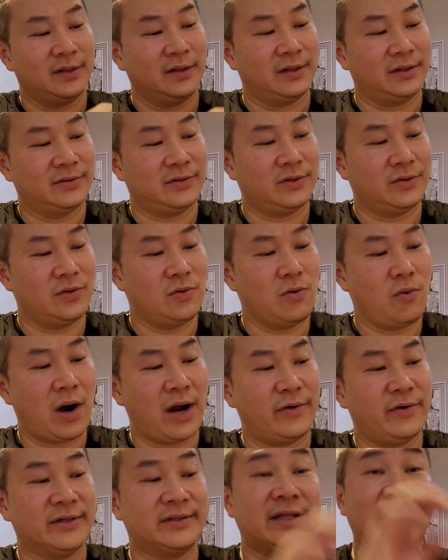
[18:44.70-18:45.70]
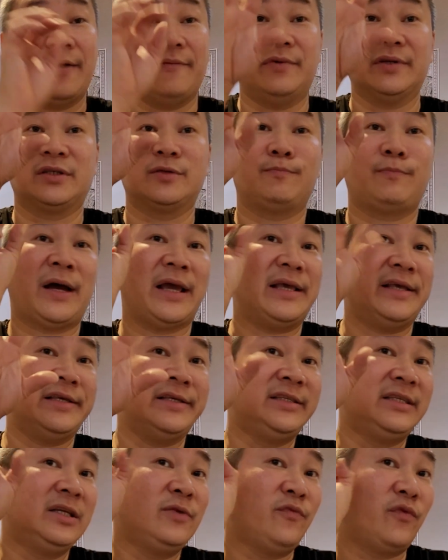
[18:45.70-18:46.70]
So virus, they have a spike,
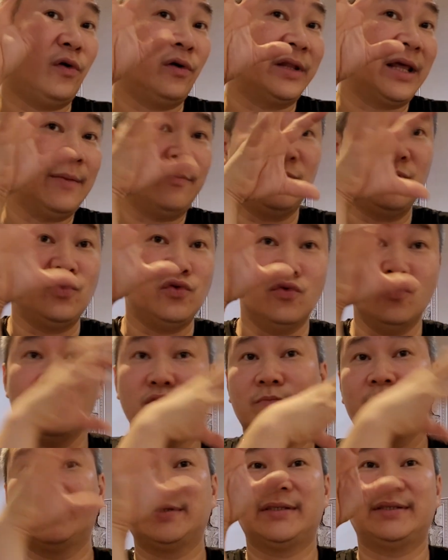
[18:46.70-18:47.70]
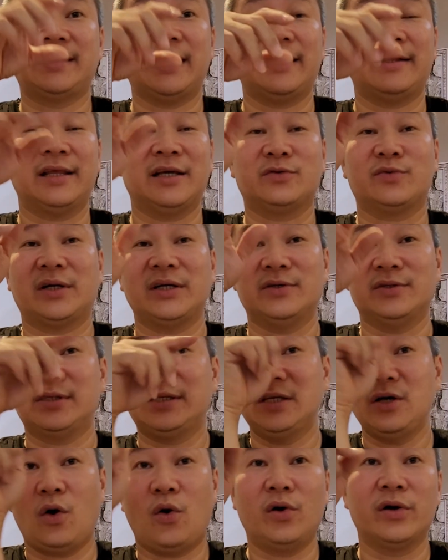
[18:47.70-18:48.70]
easy for them to stick. That's why you
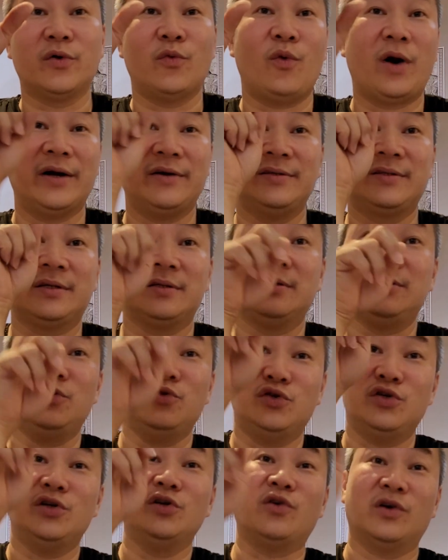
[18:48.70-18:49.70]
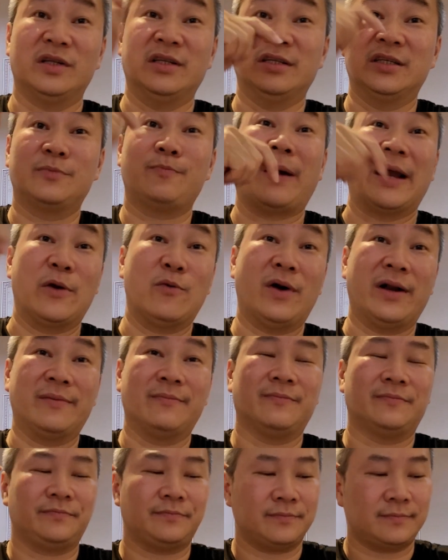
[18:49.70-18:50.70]
see all the viruses usually got spike one.
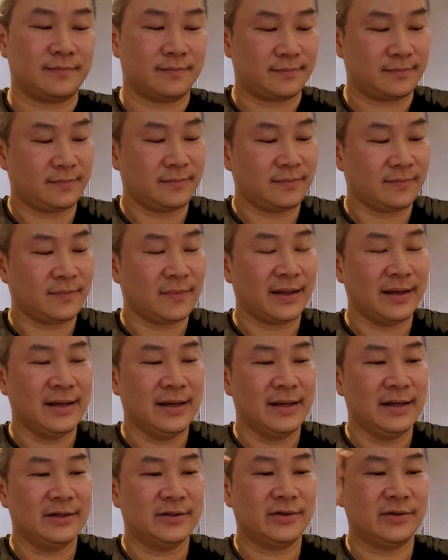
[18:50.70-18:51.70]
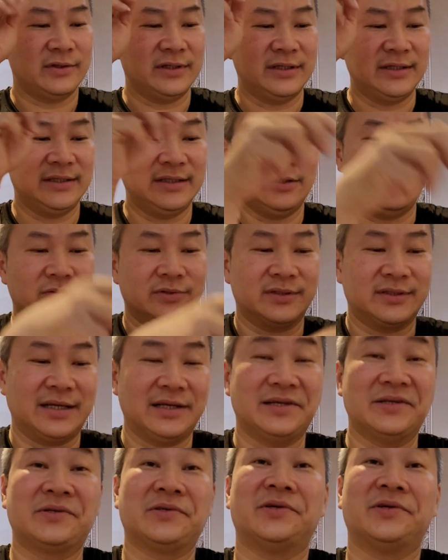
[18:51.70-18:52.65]
So easy to stick.